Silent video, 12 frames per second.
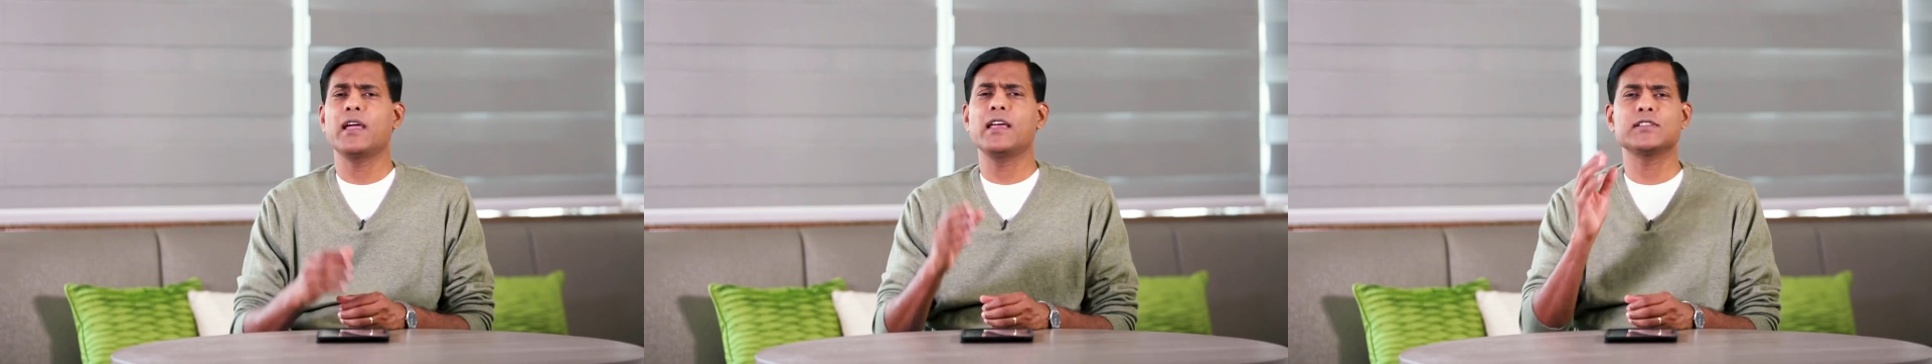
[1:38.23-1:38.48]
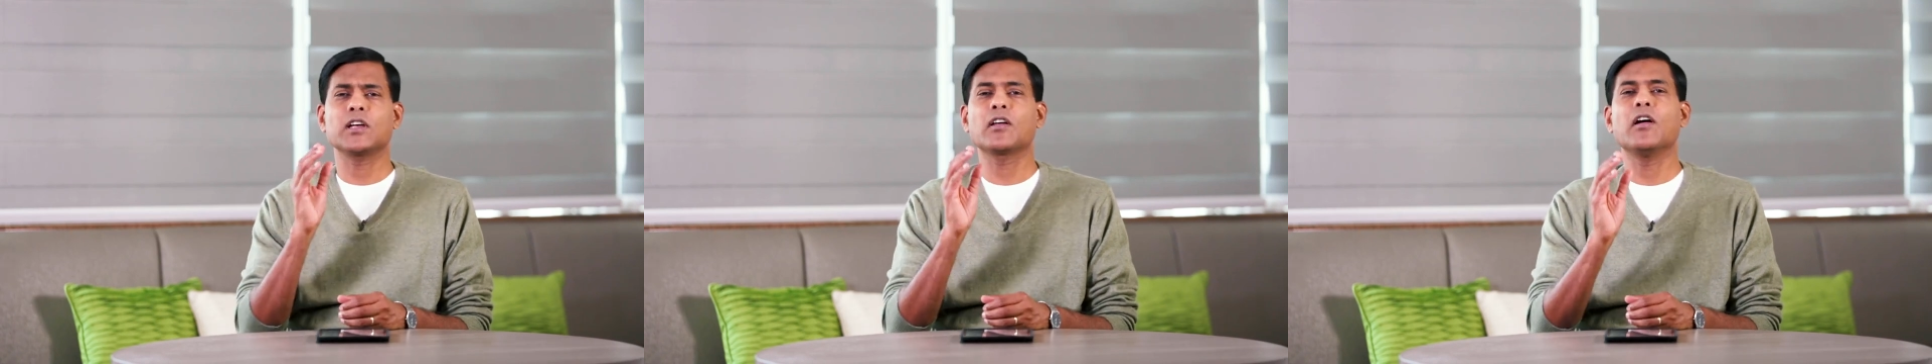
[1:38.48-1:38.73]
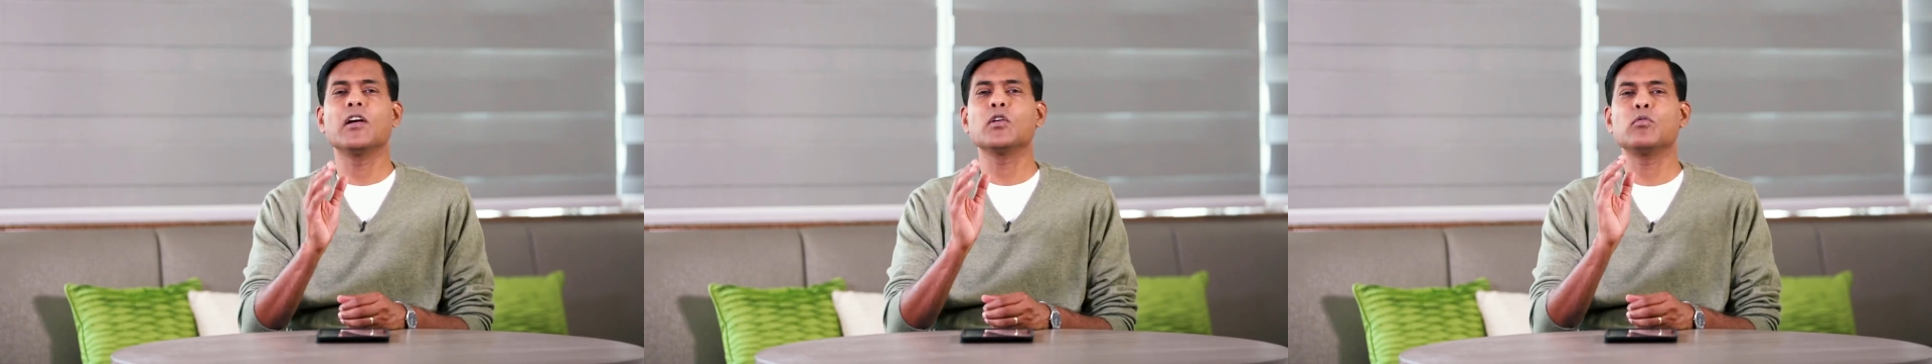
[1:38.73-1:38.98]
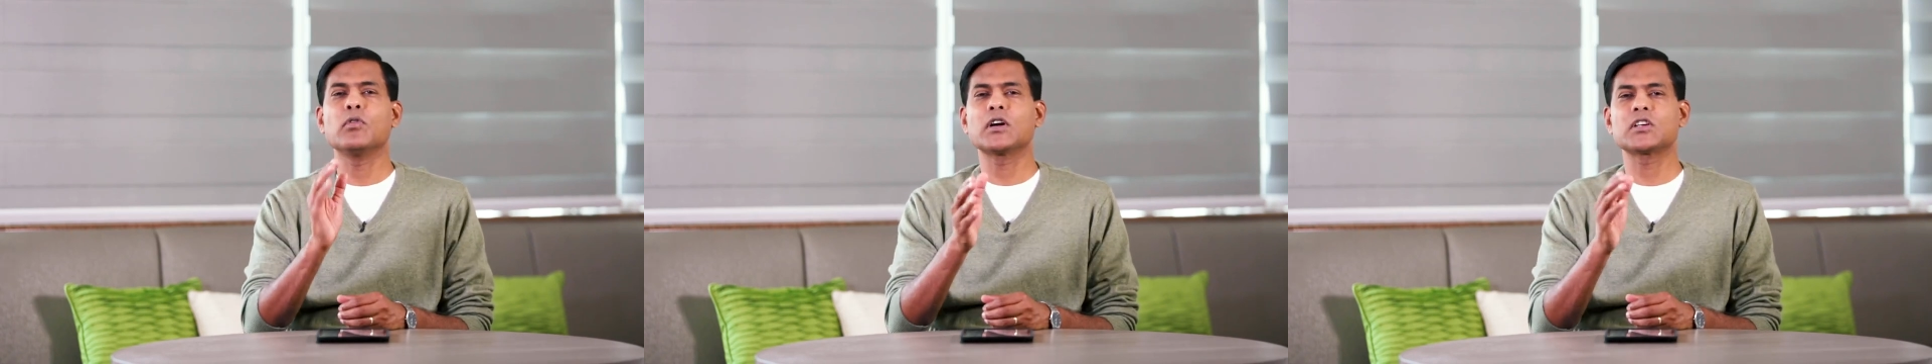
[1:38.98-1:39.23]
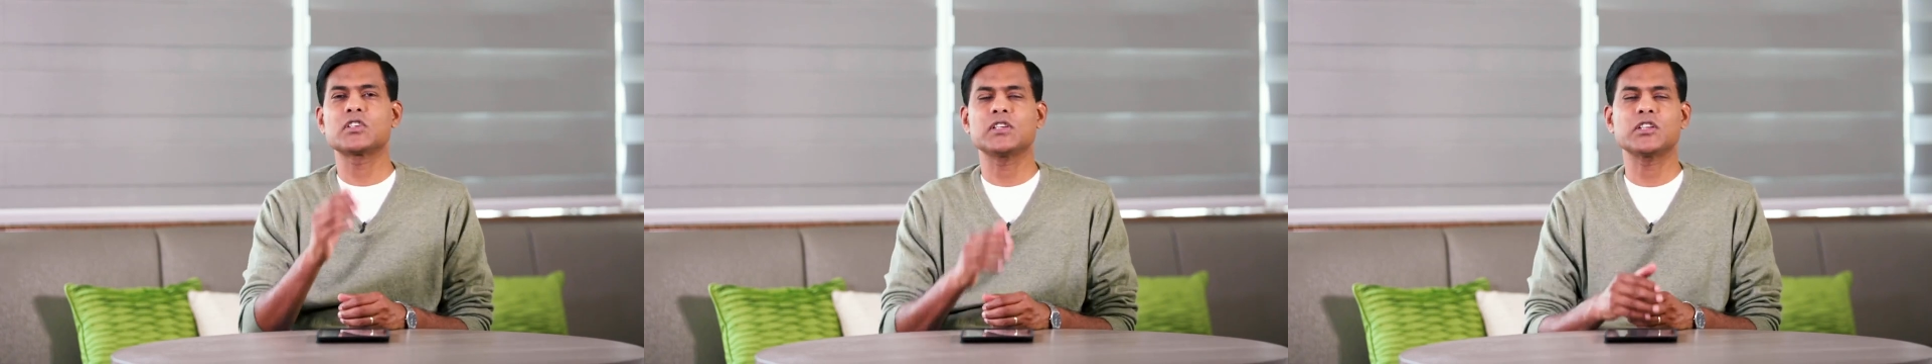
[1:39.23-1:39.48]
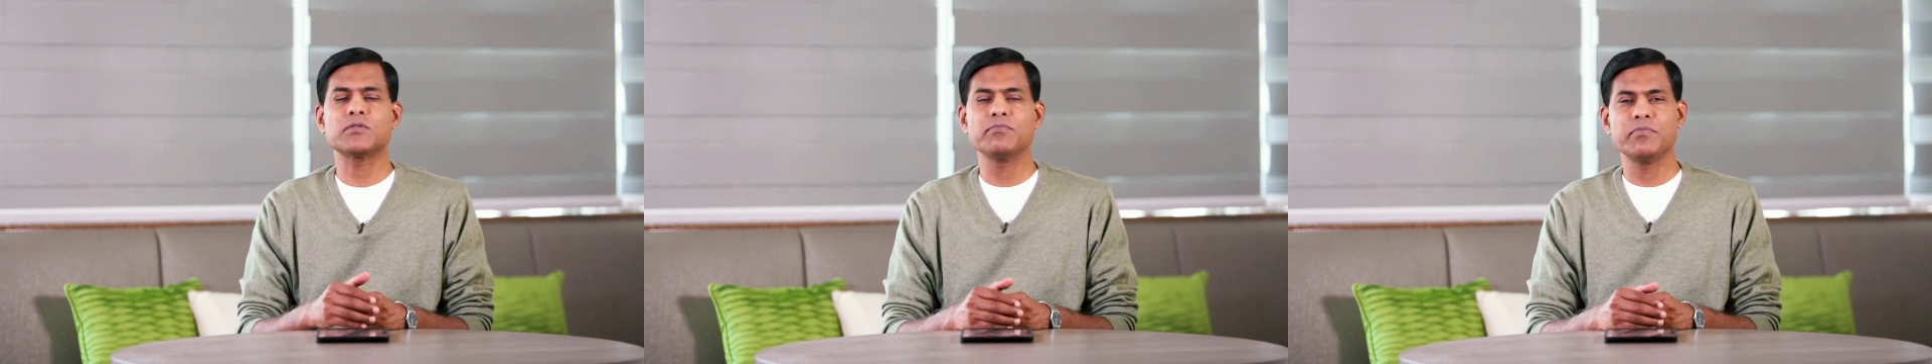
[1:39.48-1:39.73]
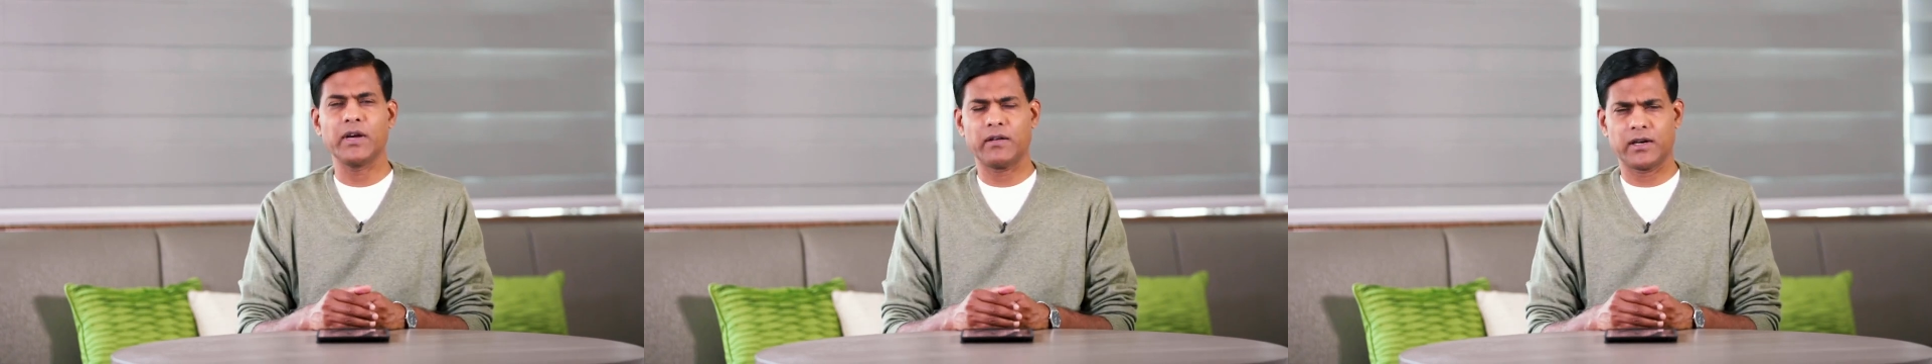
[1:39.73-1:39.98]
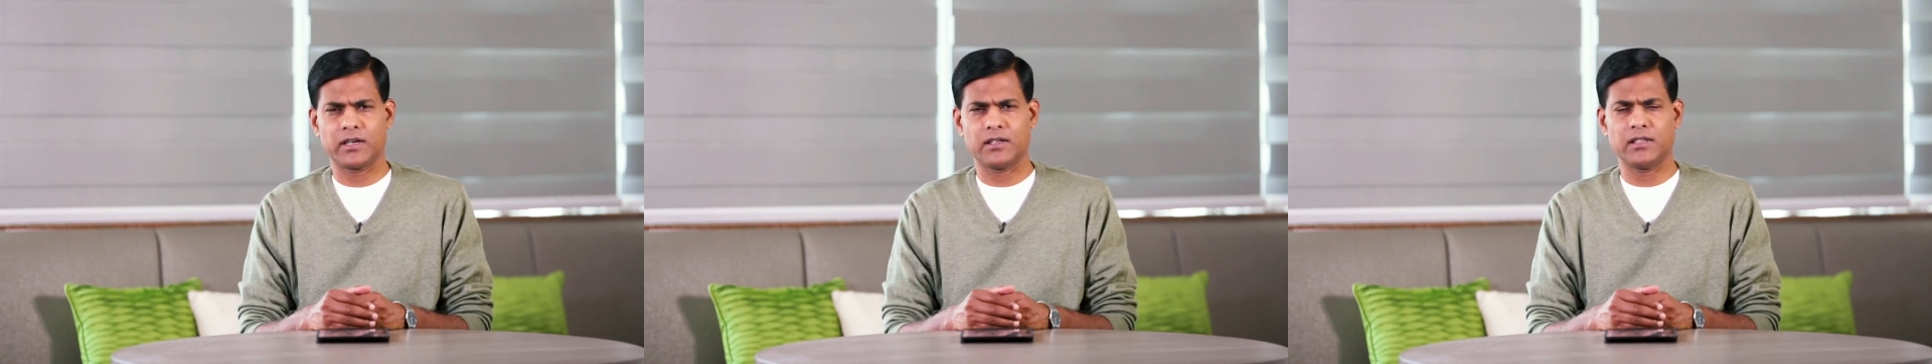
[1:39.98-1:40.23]
He is a God who works such
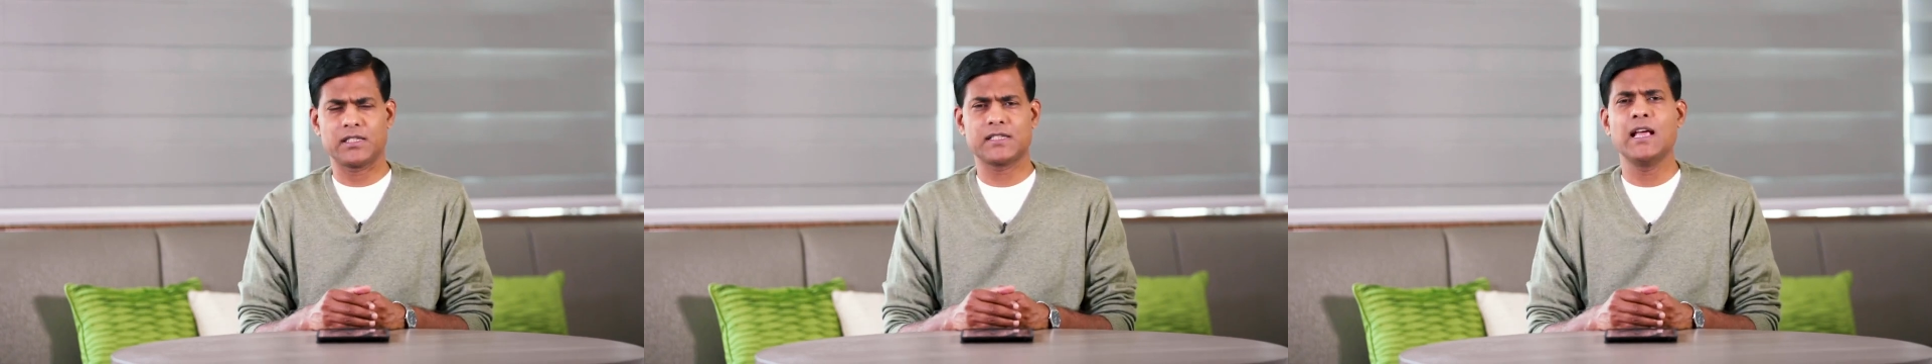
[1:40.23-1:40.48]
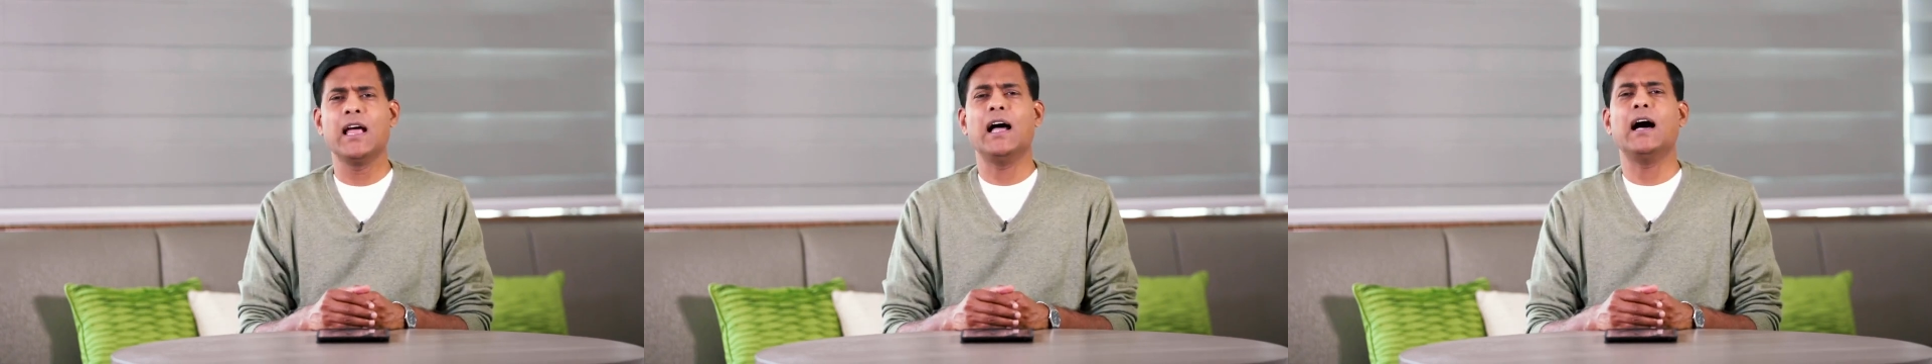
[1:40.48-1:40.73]
miracles